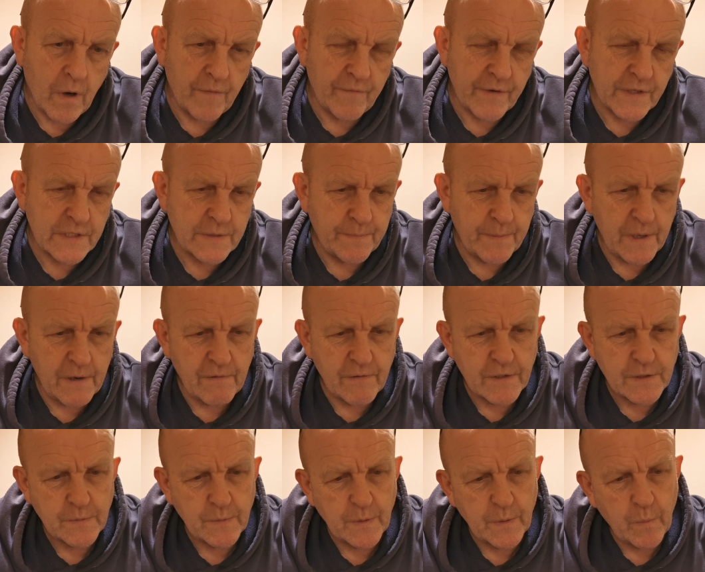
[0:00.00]

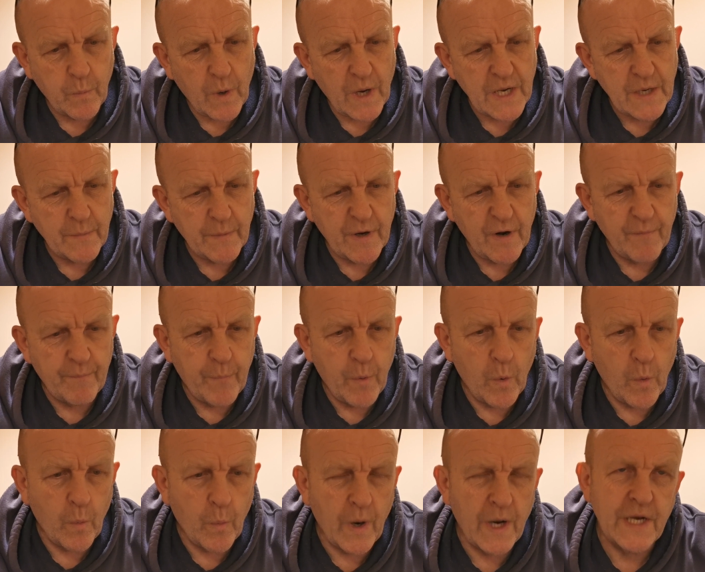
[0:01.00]
experienced with when I've
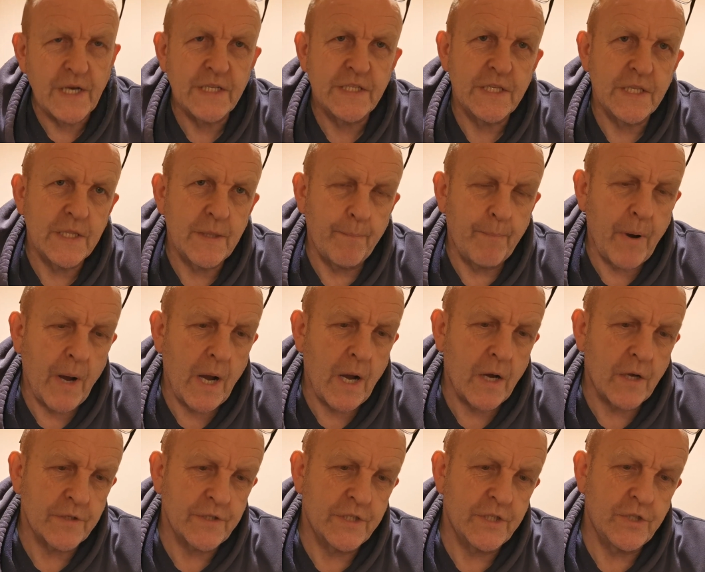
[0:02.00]
bought waders in the
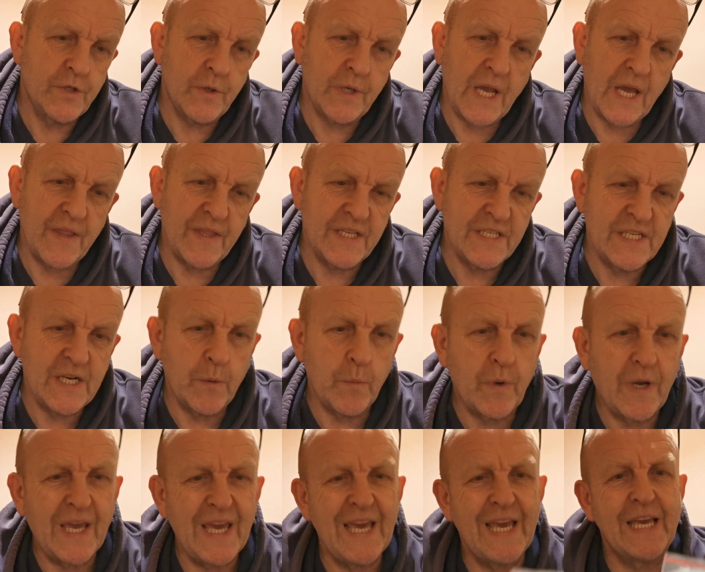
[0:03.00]
past is you get these little
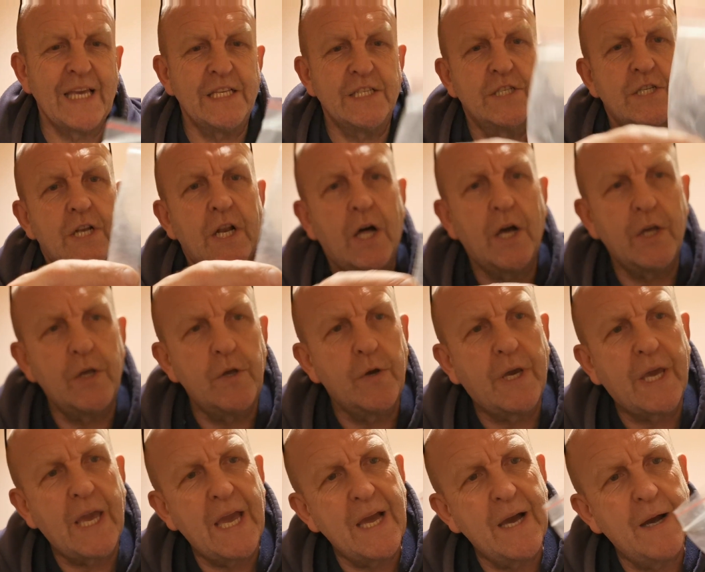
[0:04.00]
kits, like you
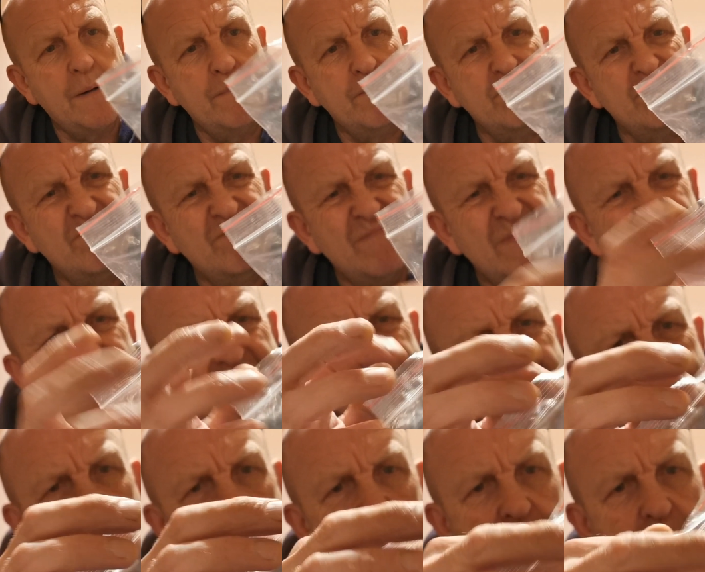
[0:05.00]
get
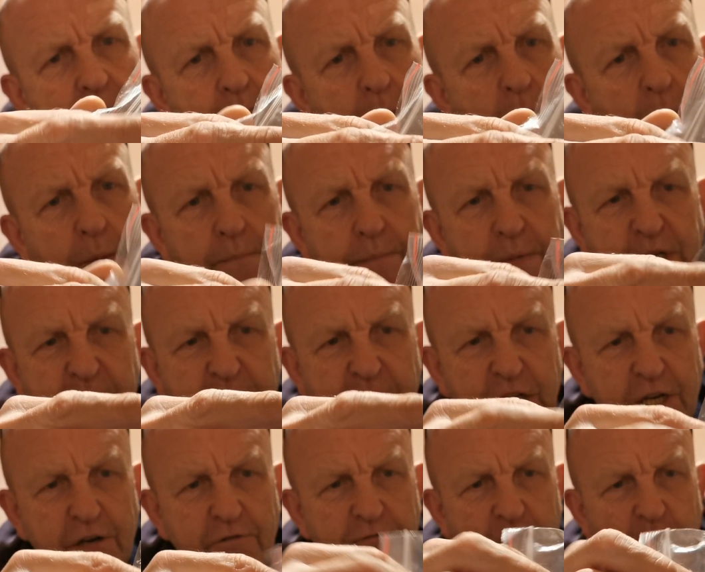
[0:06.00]
some like
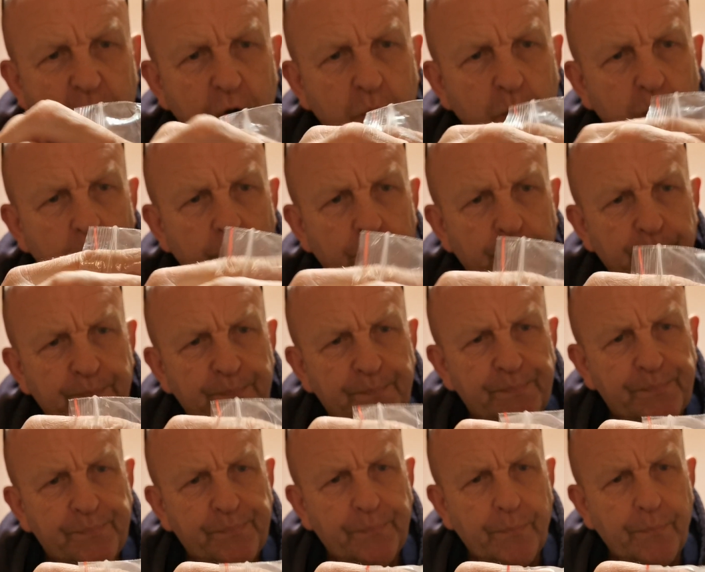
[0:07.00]
material
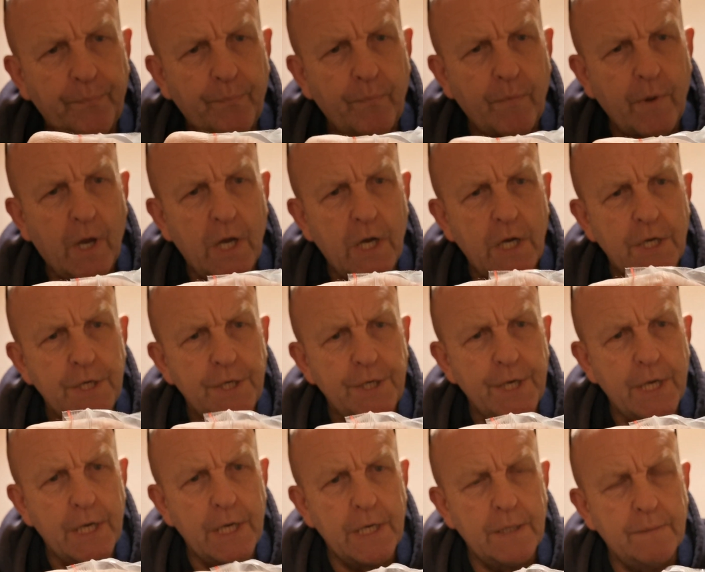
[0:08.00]

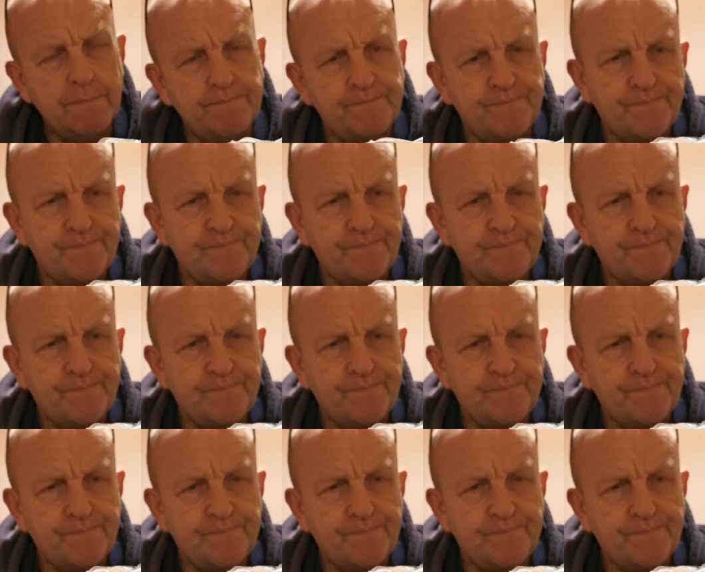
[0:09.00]
and